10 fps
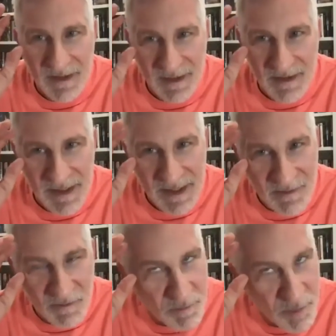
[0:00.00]
eh,
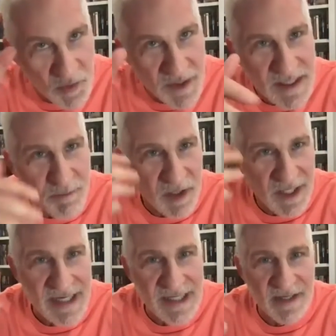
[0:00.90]
Putin has
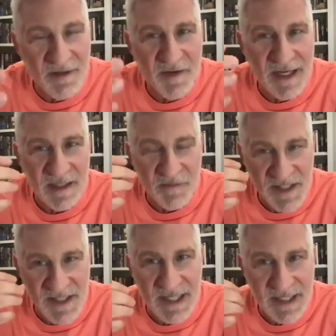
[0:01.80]
played on the fact that if he's
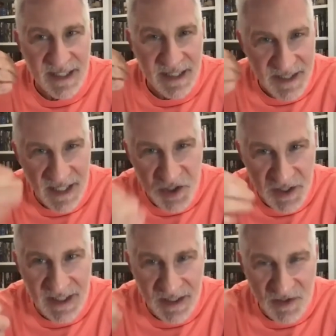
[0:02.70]
not getting attention,
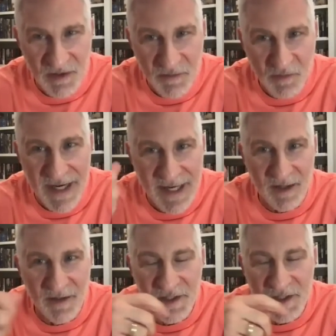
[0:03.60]
he can sort of
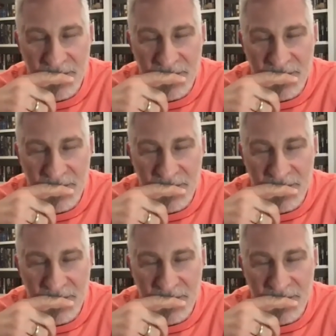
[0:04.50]
rattle the,